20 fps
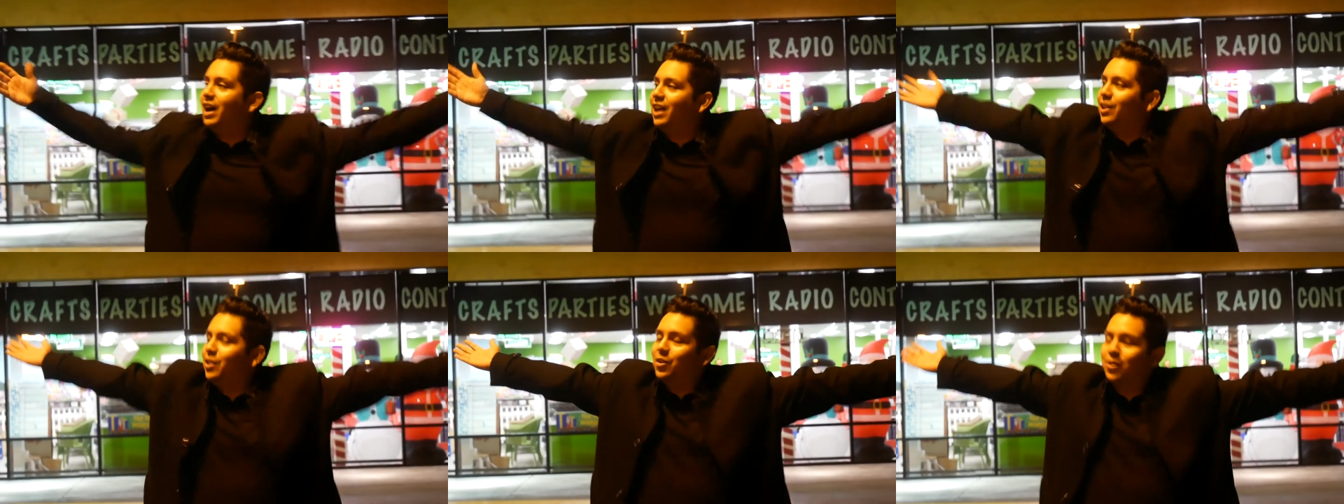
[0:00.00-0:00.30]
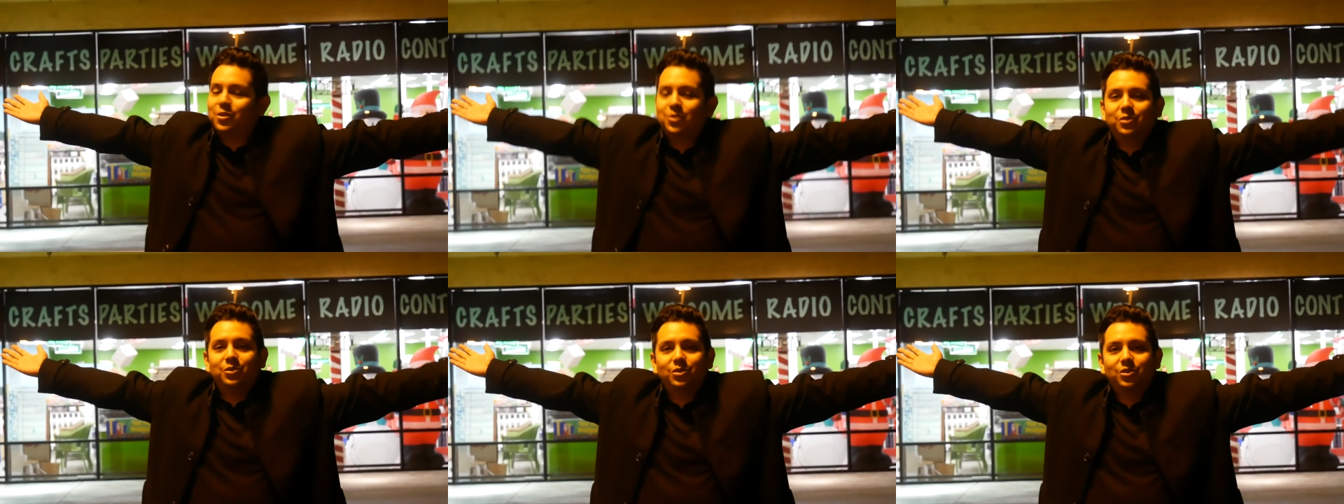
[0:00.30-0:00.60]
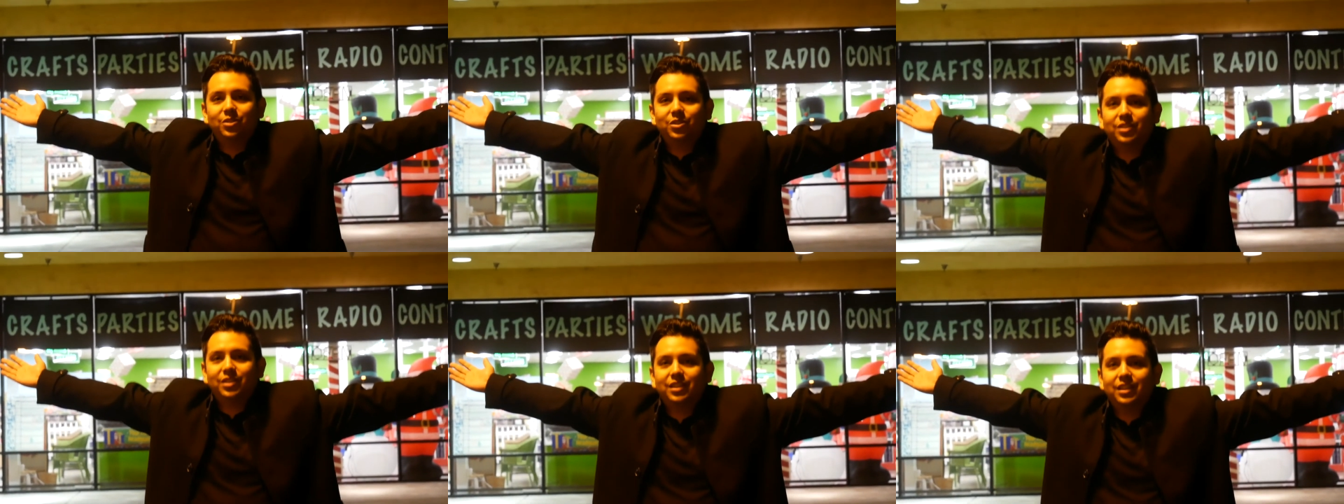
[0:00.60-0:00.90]

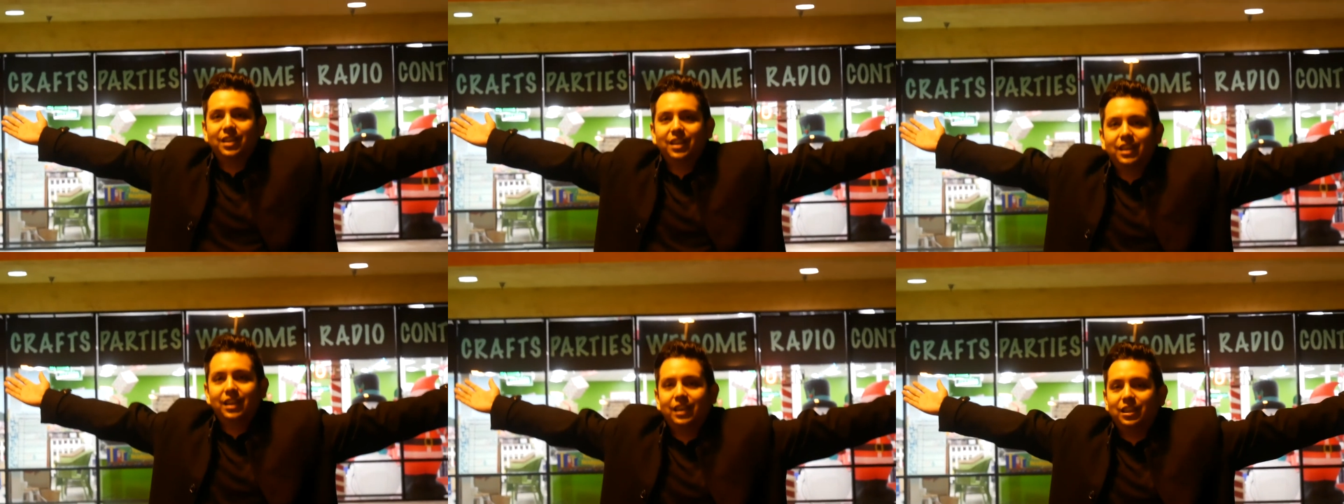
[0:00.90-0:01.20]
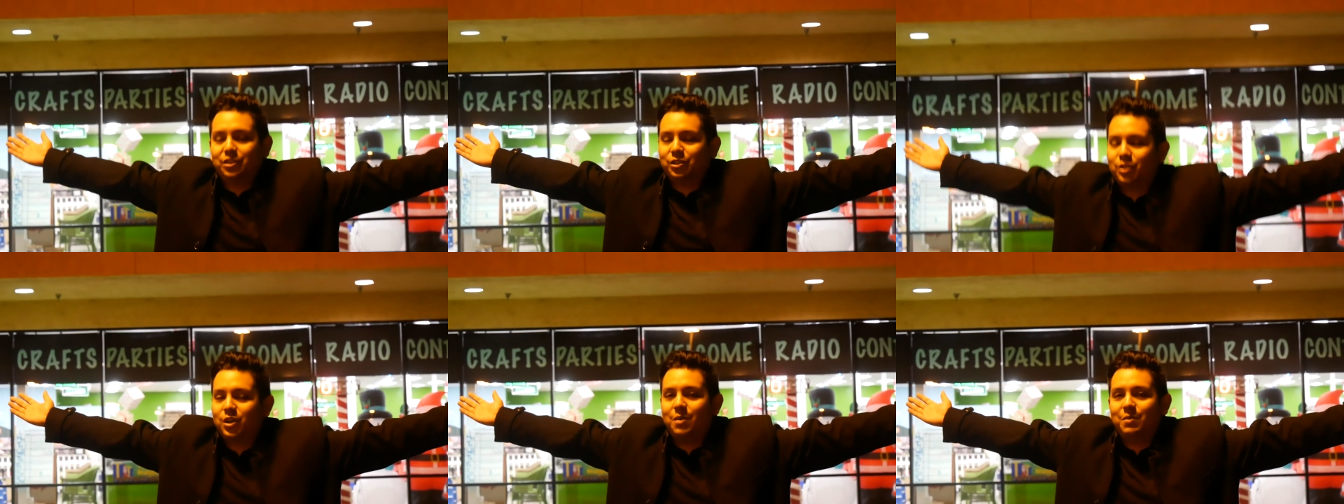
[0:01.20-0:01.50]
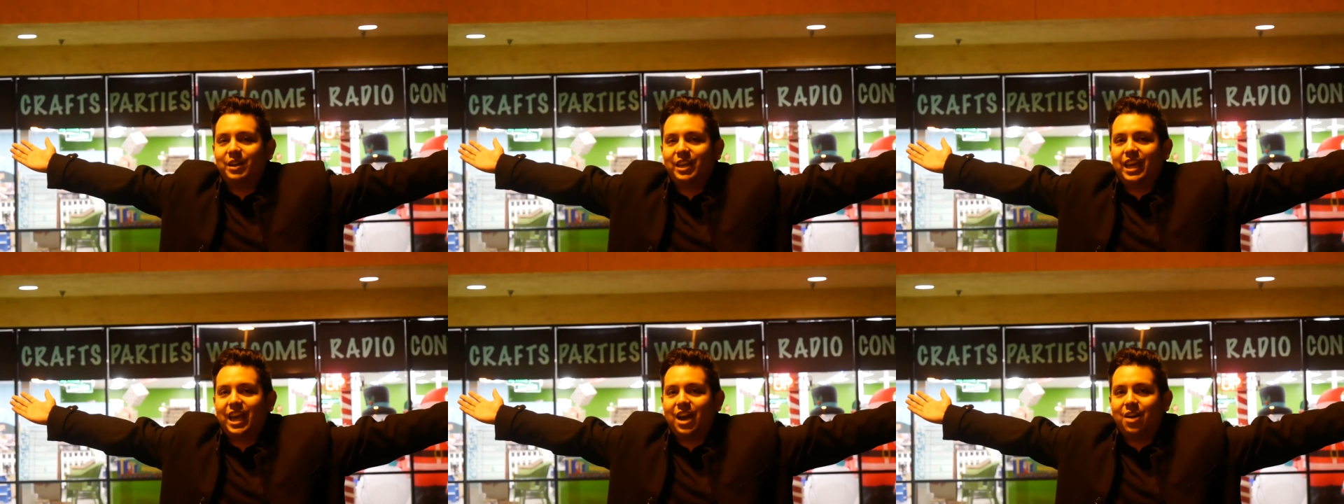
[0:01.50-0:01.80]
locals in
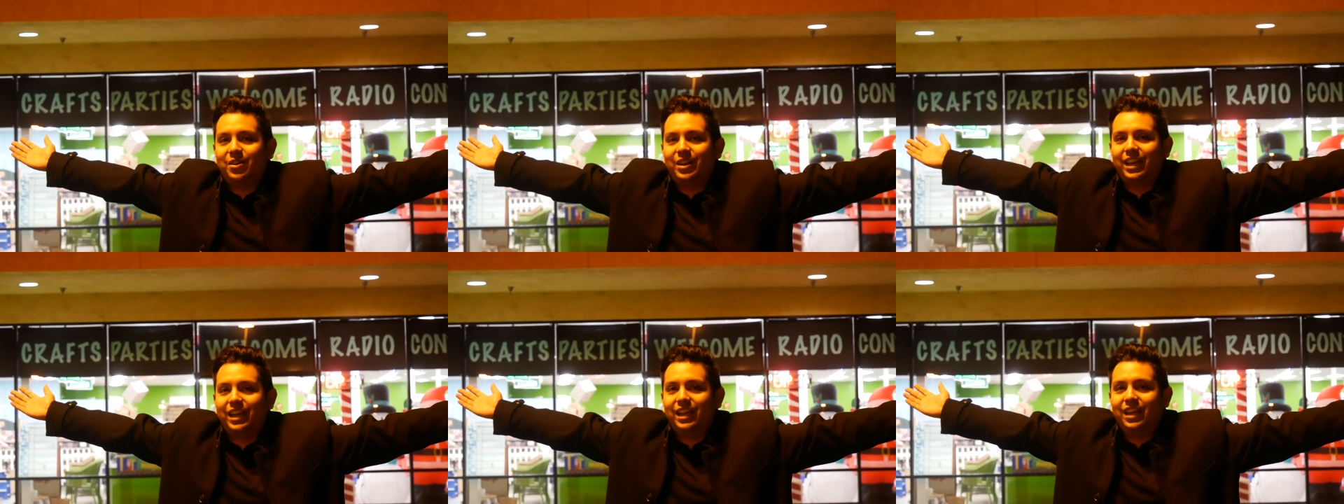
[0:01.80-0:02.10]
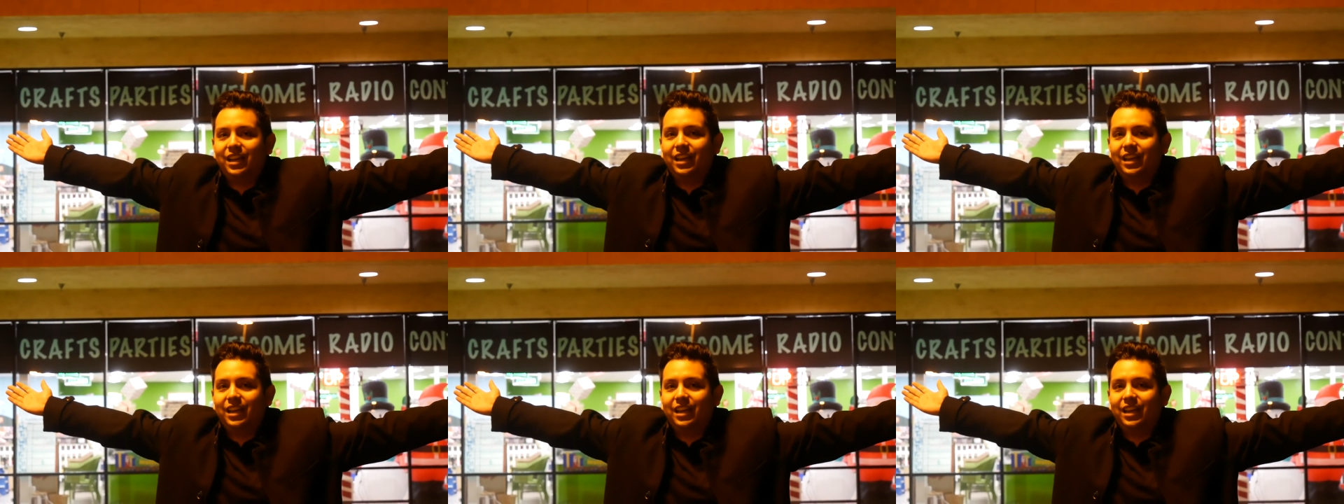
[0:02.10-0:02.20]
Sonoma County,